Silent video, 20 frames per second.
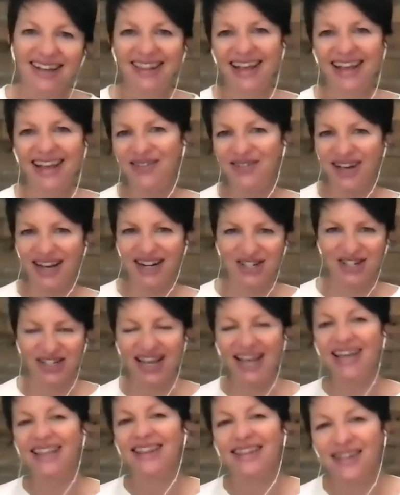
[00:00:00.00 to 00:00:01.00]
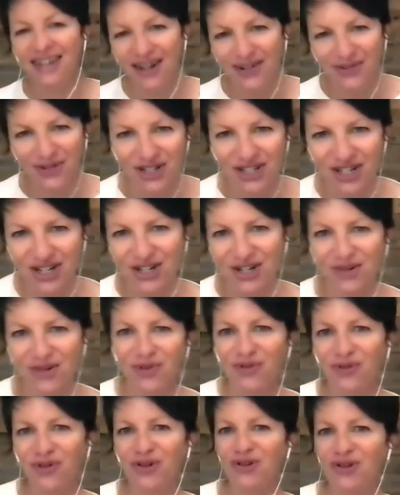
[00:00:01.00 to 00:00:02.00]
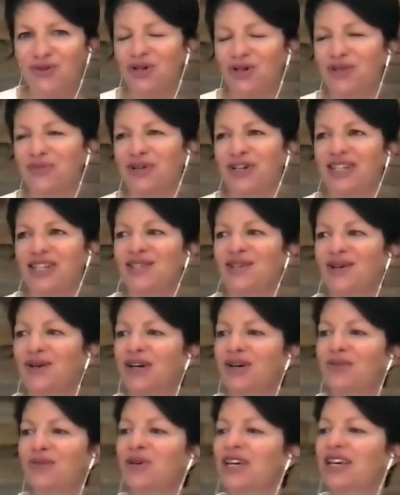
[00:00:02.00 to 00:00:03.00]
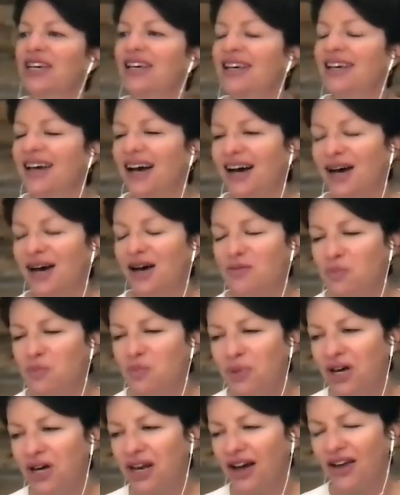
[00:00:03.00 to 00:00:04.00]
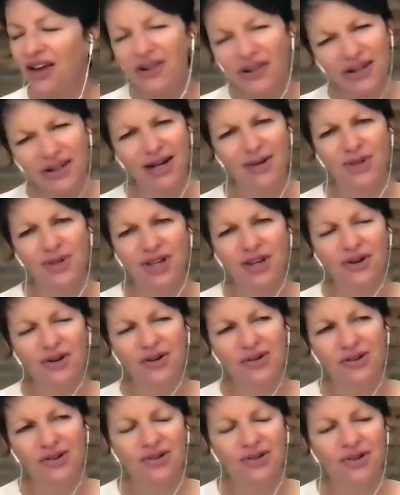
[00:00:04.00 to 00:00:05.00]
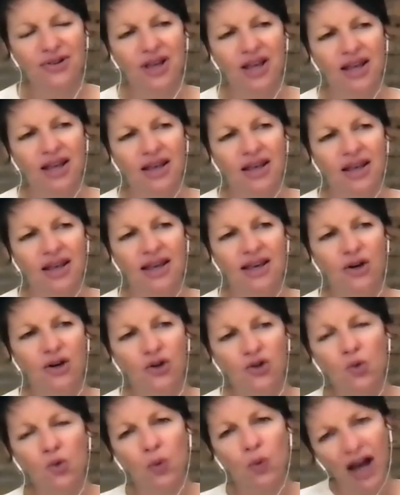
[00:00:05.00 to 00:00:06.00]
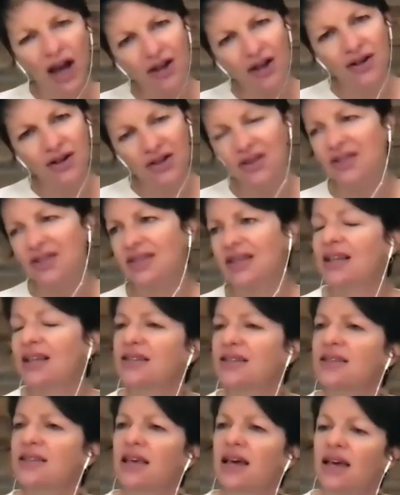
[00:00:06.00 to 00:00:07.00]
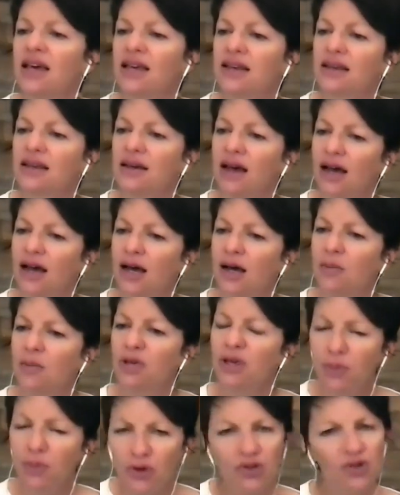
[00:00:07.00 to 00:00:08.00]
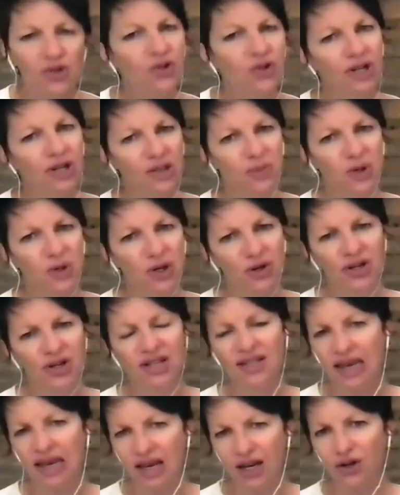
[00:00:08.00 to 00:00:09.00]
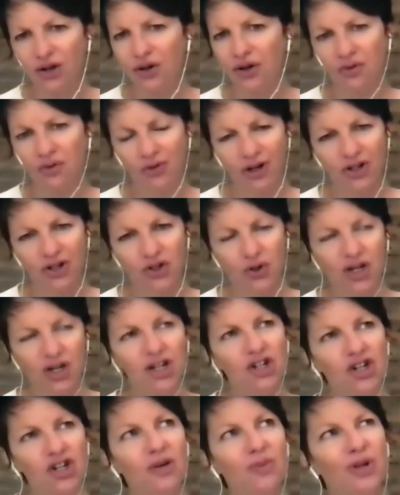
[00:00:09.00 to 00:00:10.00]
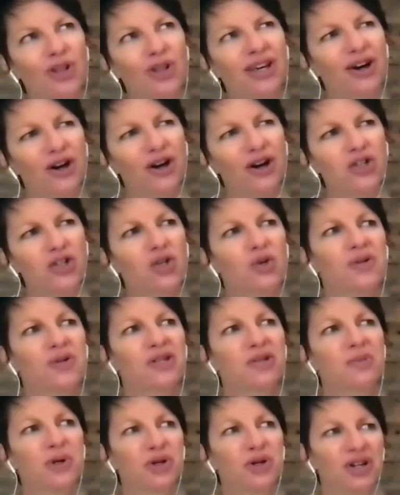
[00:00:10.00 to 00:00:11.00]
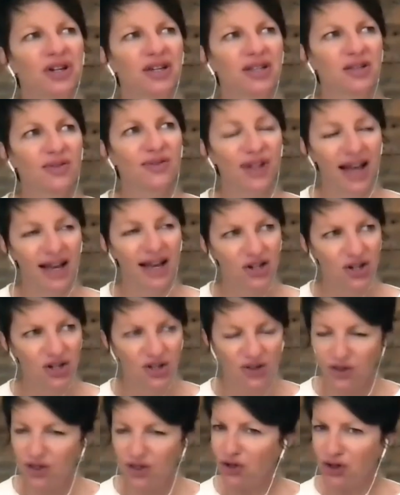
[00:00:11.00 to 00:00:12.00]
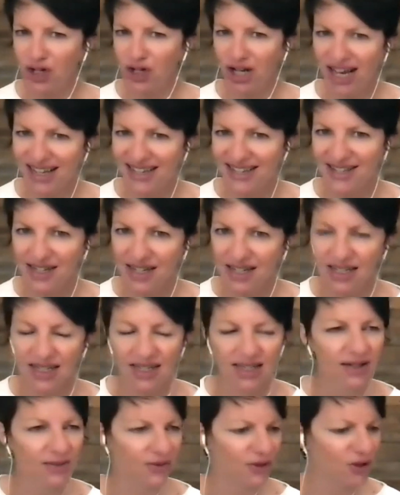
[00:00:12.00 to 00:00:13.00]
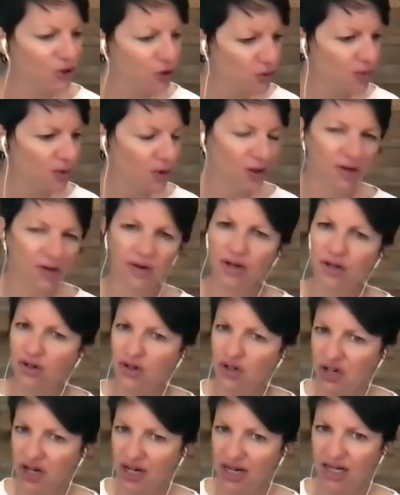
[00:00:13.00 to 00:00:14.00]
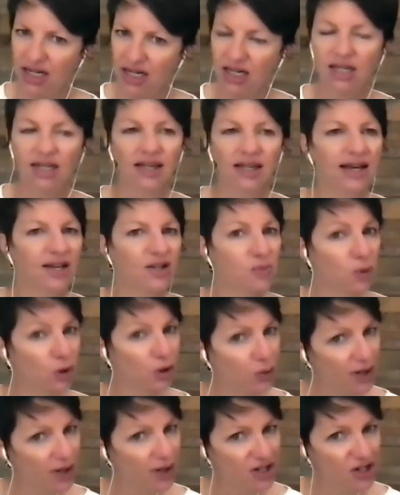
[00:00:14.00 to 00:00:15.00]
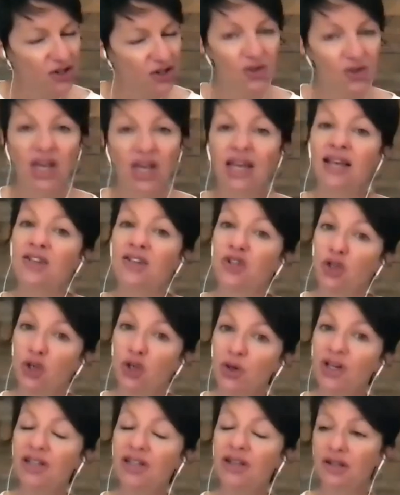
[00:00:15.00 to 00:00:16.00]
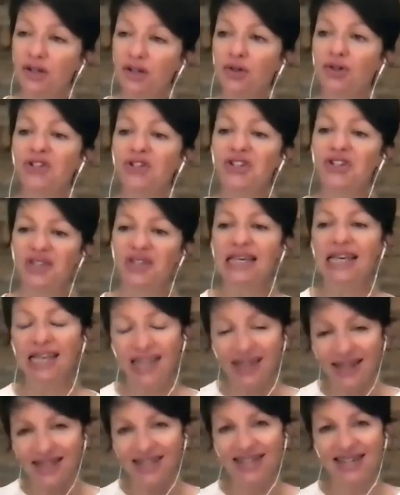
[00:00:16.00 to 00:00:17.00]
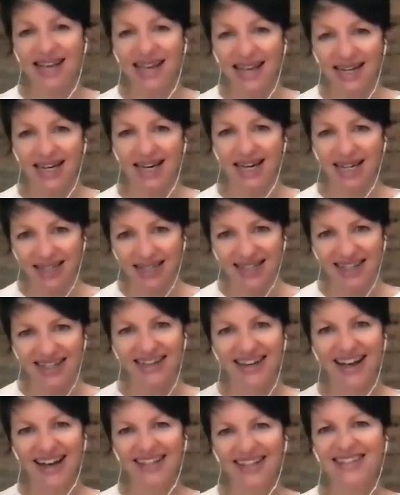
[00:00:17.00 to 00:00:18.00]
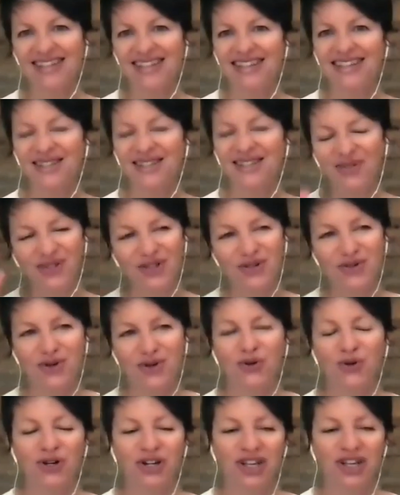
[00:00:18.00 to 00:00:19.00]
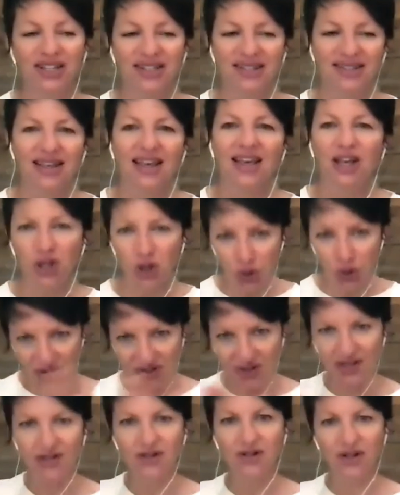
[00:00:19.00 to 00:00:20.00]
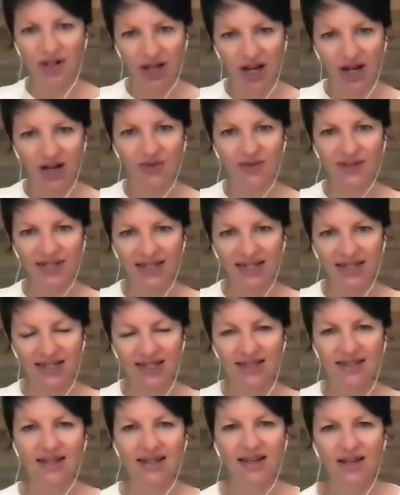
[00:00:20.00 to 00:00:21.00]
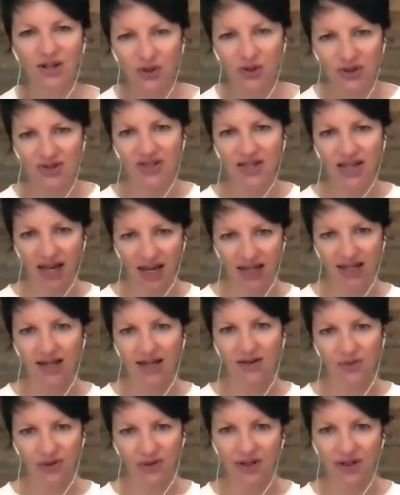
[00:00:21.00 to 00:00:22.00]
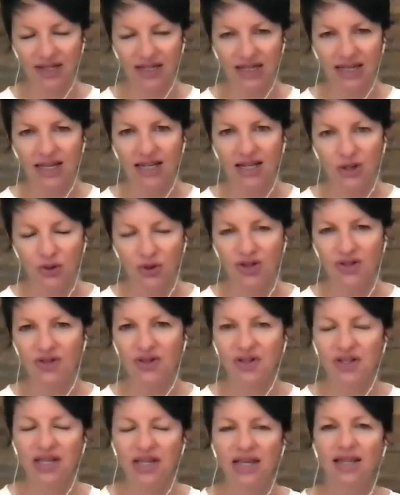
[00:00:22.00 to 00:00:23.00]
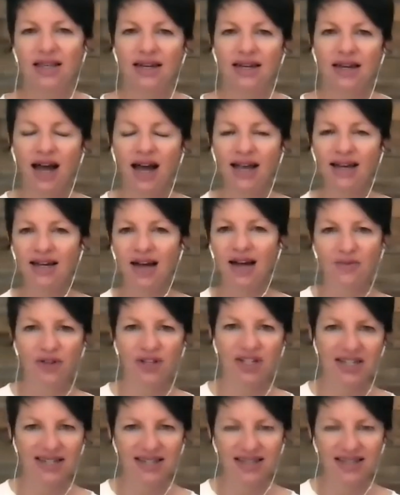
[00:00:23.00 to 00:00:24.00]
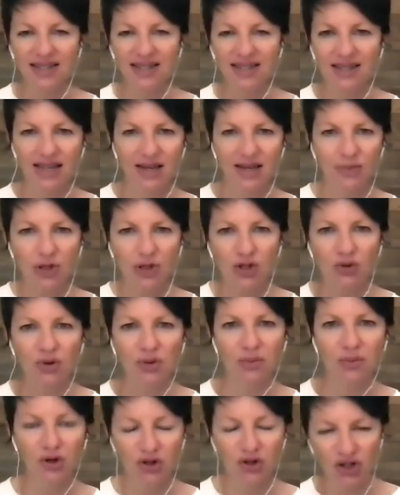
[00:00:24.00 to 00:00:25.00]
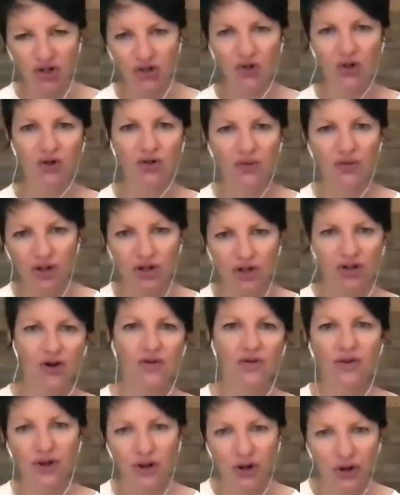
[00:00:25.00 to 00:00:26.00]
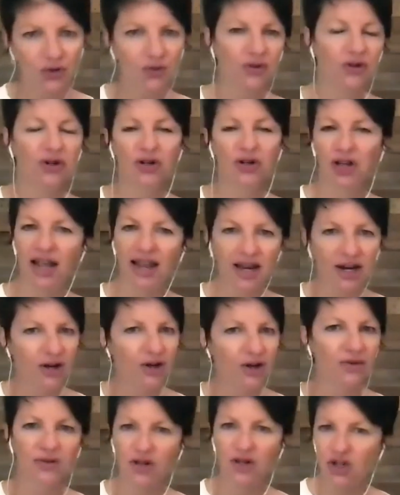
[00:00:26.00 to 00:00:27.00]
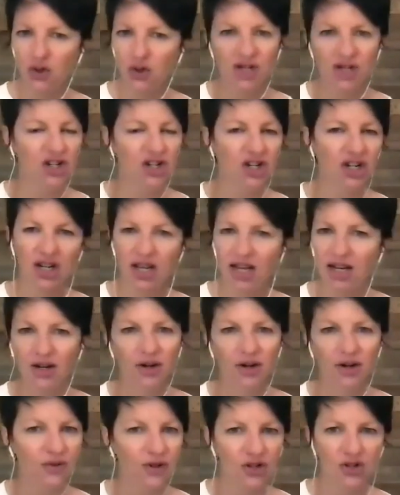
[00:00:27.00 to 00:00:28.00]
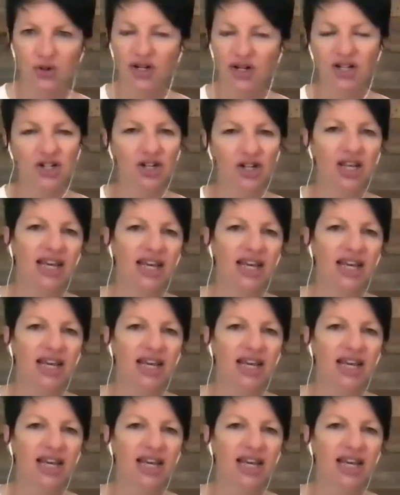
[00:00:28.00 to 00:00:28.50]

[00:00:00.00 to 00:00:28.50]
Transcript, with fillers: they have to actually end the conversation before the 20 minutes are up. Um, but other times it goes it goes well in the sense that uh, people do experience anger and frustration, but they also experience flashes of curiosity, of mm-hmm. humor, of understanding. They ask more questions. So you can literally see in the data analyses of these recordings, you can see good conflict and you can see high conflict you can see in high conflict it's the same two emotions over and over and over anger frustration anger frustration